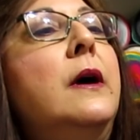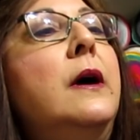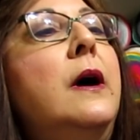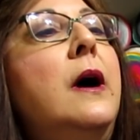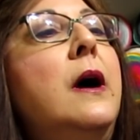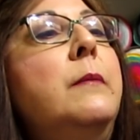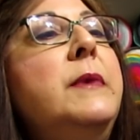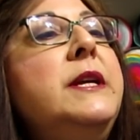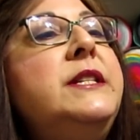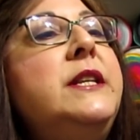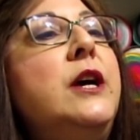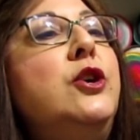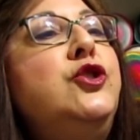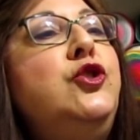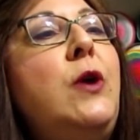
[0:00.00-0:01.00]
it
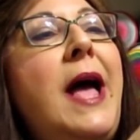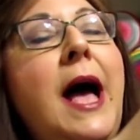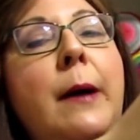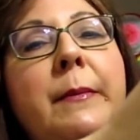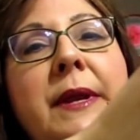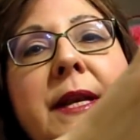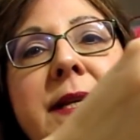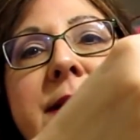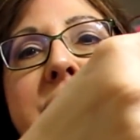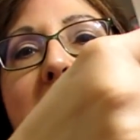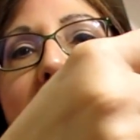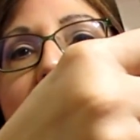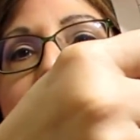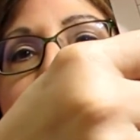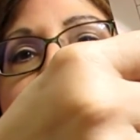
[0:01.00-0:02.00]
tells you how many
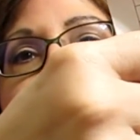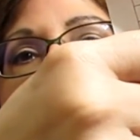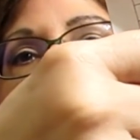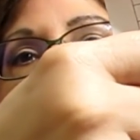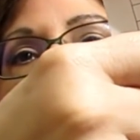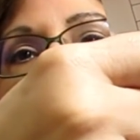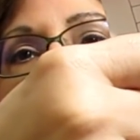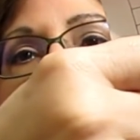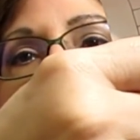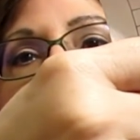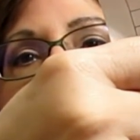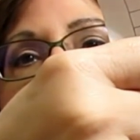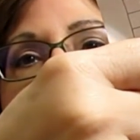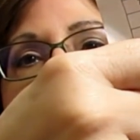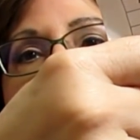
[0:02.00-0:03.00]
diamonds are in that
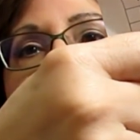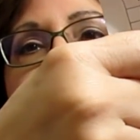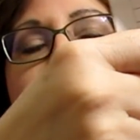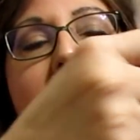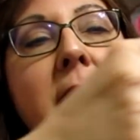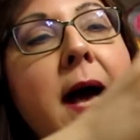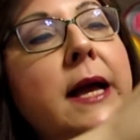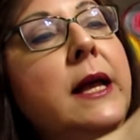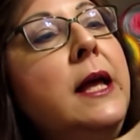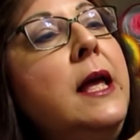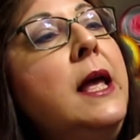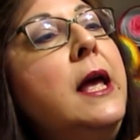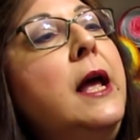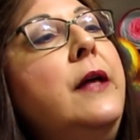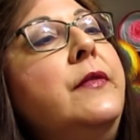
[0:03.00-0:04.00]
bag.
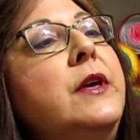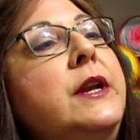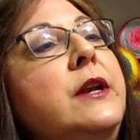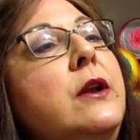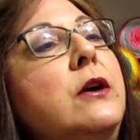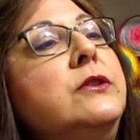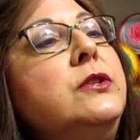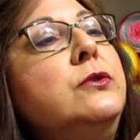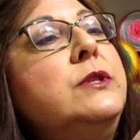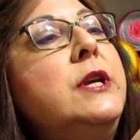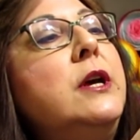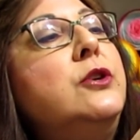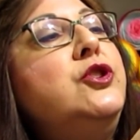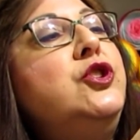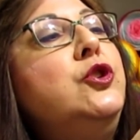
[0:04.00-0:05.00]
And then it also
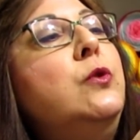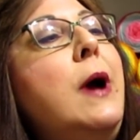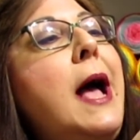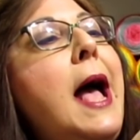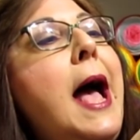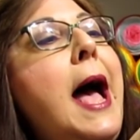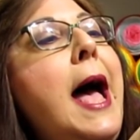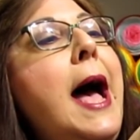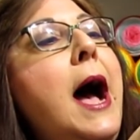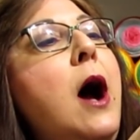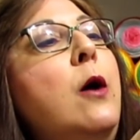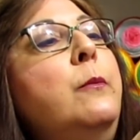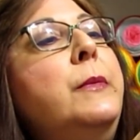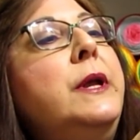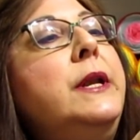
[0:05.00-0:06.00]
tells you
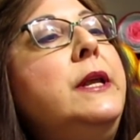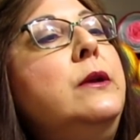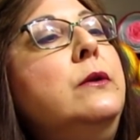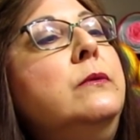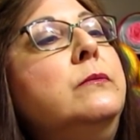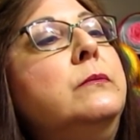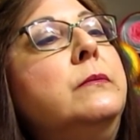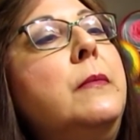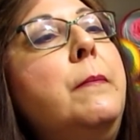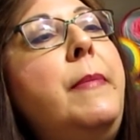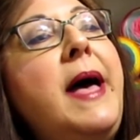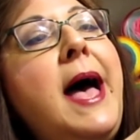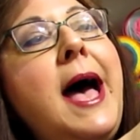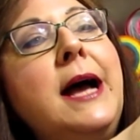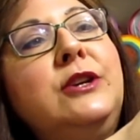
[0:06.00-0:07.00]
how many
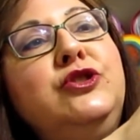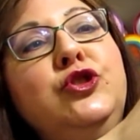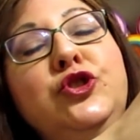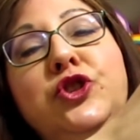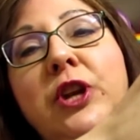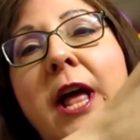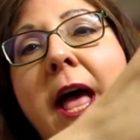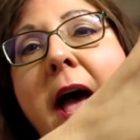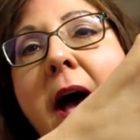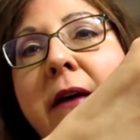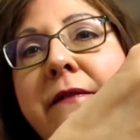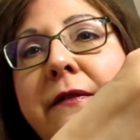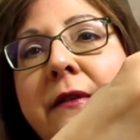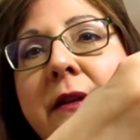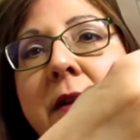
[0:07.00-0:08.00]
bags you should
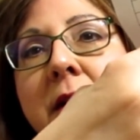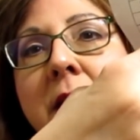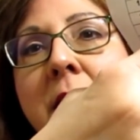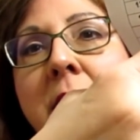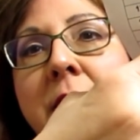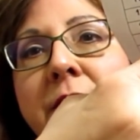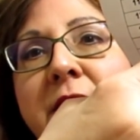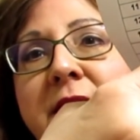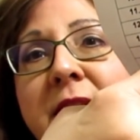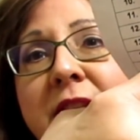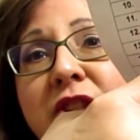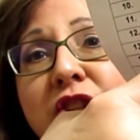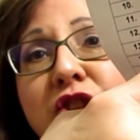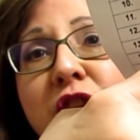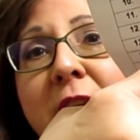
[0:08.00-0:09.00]
have. This
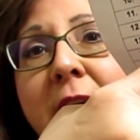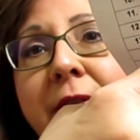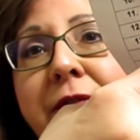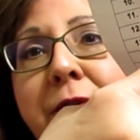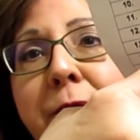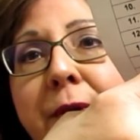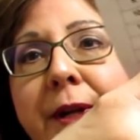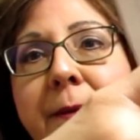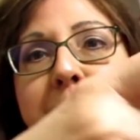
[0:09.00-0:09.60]
says I should have 3.